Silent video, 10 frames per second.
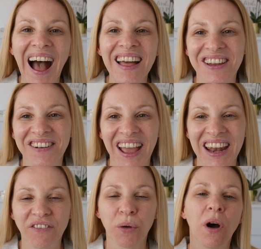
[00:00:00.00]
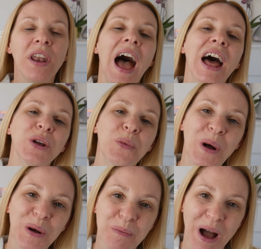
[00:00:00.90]
Hi there again everyone, and
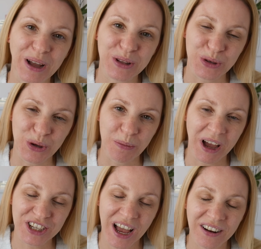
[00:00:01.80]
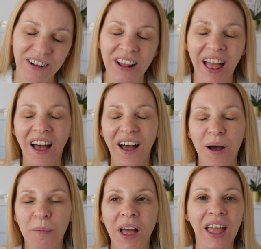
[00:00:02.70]
welcome back to my channel.
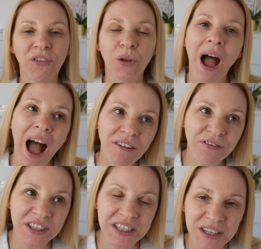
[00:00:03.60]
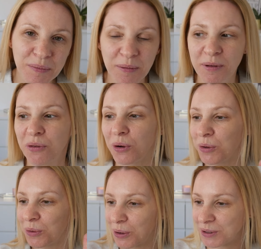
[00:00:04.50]
If you have visited me before,
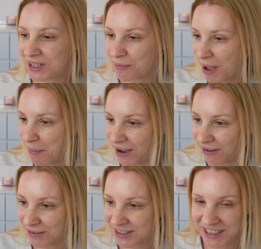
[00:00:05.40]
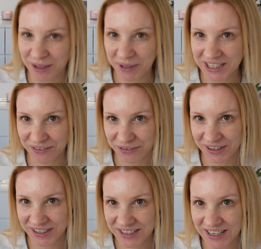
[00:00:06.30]
you will notice that my background is a little bit
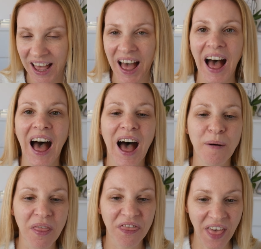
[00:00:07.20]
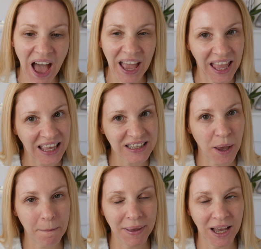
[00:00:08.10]
different. That is
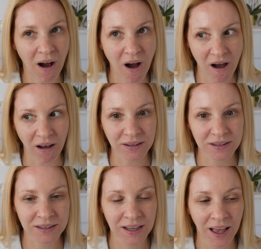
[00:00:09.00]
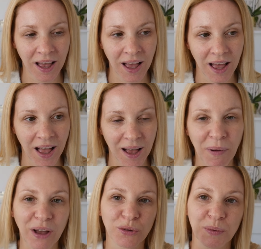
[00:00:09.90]
because my
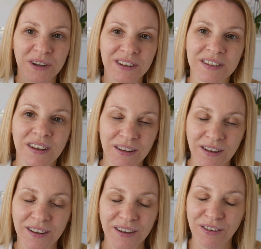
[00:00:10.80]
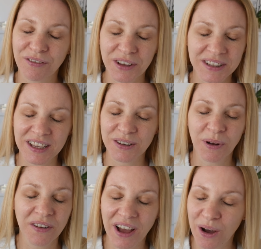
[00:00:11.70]
husband has converted
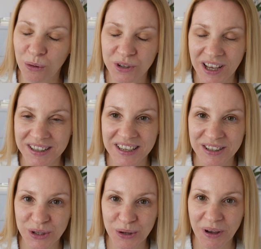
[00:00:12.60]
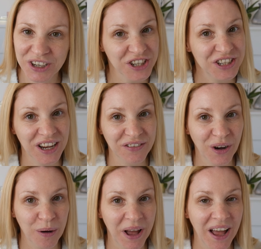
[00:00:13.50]
one of our old sheds into a she shed
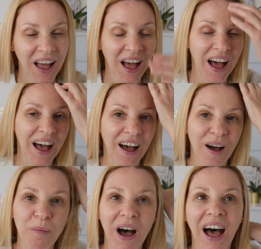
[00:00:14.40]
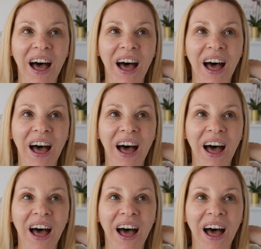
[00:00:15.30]
for me, and